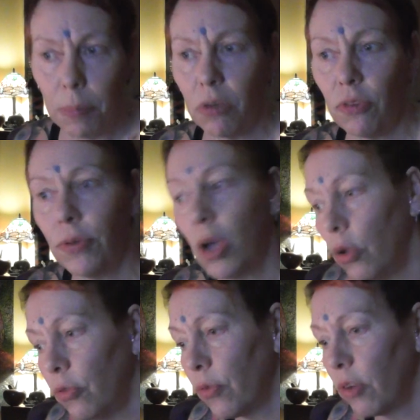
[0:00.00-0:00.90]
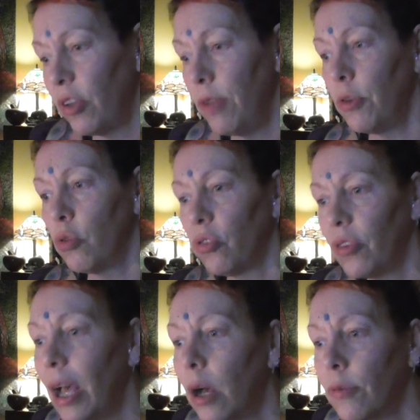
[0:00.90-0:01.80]
Because if you can't trust even
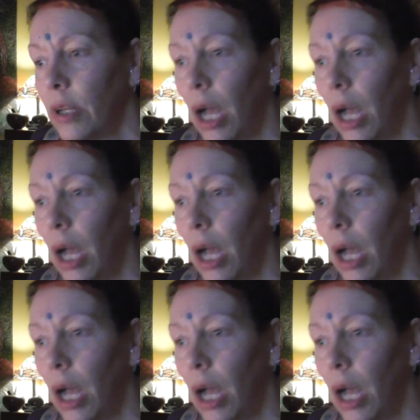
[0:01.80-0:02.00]
yourself,